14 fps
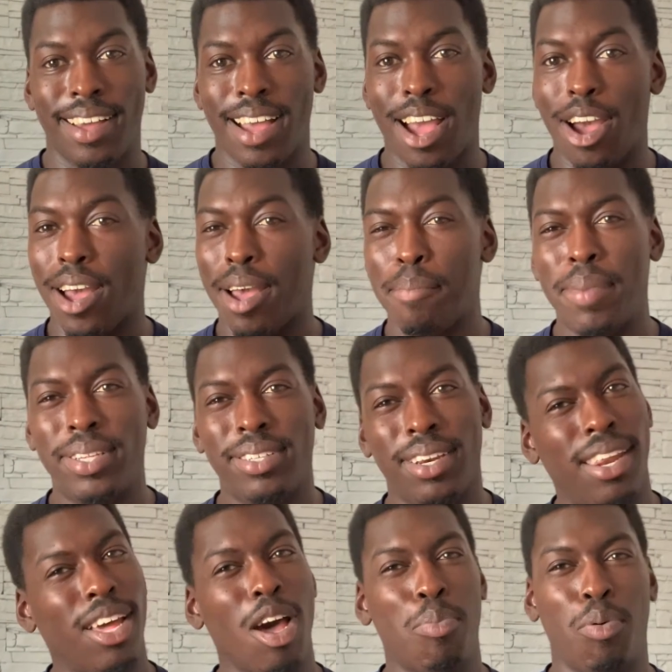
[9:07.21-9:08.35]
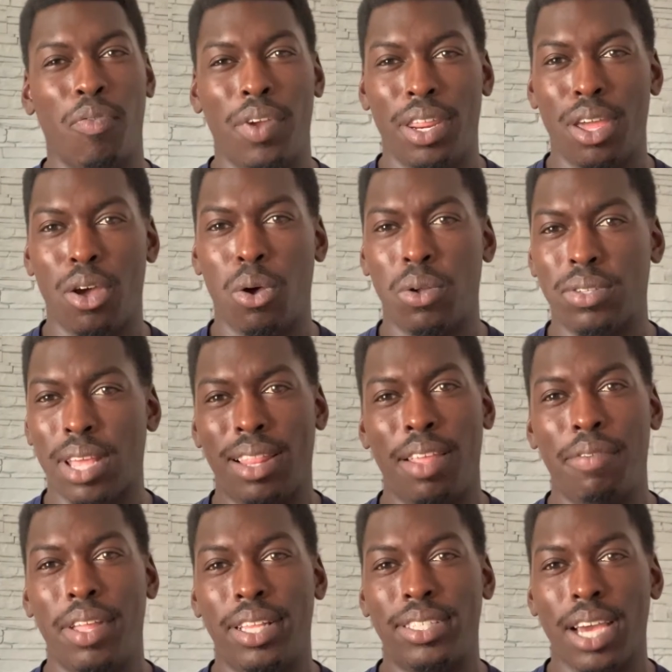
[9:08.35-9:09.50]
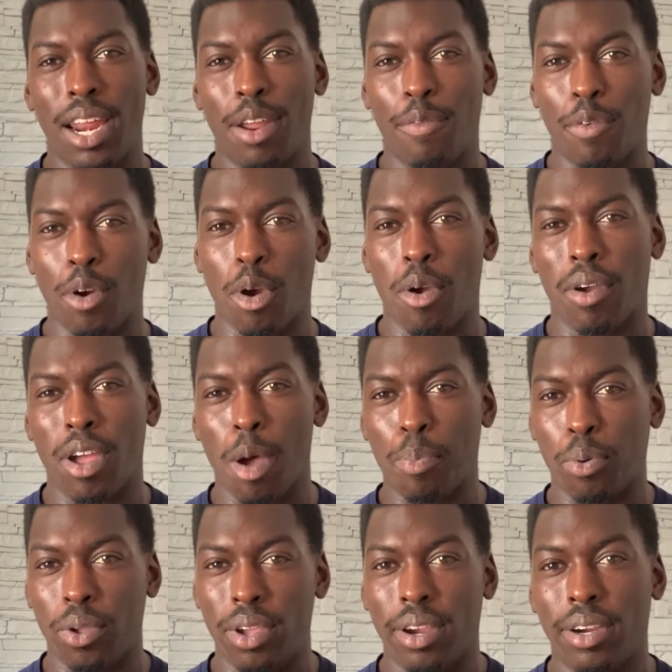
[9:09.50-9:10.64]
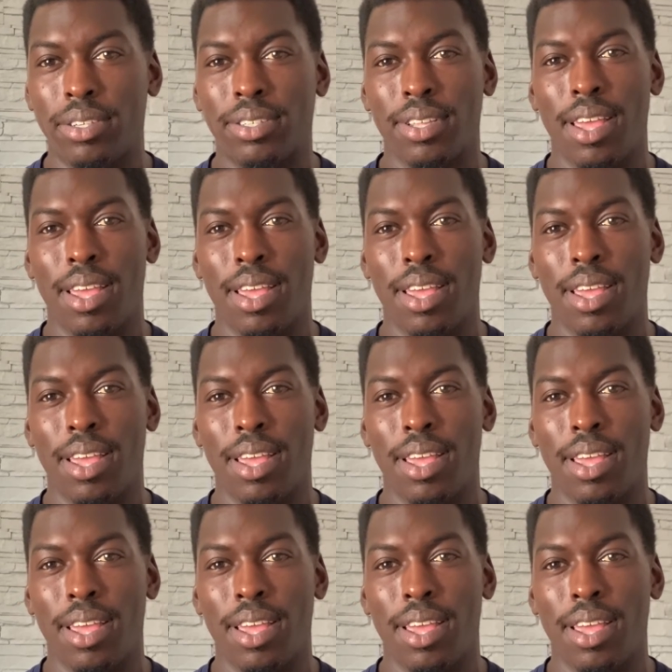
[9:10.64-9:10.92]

I mentioned in a couple of videos, I lived in China for a couple of years.